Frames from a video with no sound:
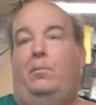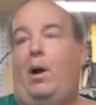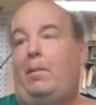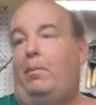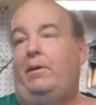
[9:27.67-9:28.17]

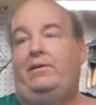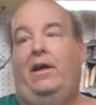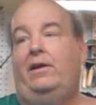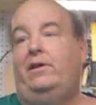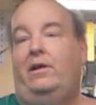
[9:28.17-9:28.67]
Probably
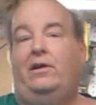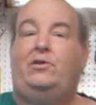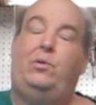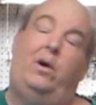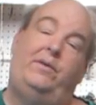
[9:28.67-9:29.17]
10
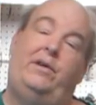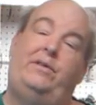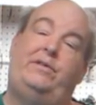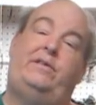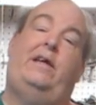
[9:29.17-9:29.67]
years, 12
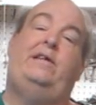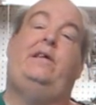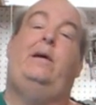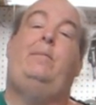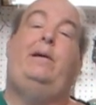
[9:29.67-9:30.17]
years since the
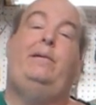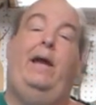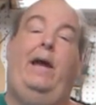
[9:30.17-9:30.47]
last time I